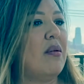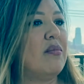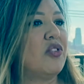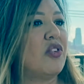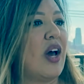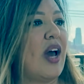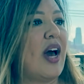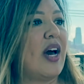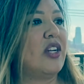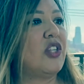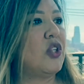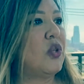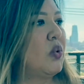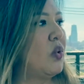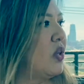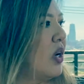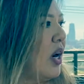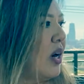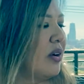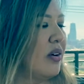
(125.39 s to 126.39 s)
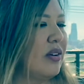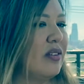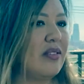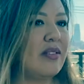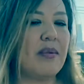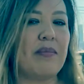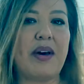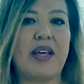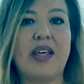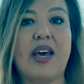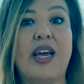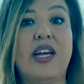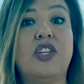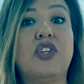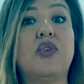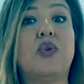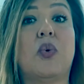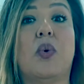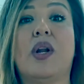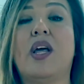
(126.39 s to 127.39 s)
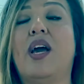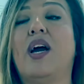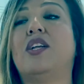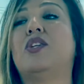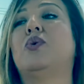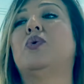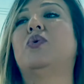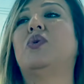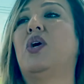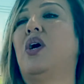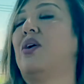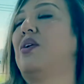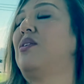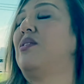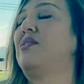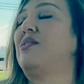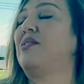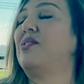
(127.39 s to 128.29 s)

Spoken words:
So I had two daughters. So by the age of 20, I had two daughters.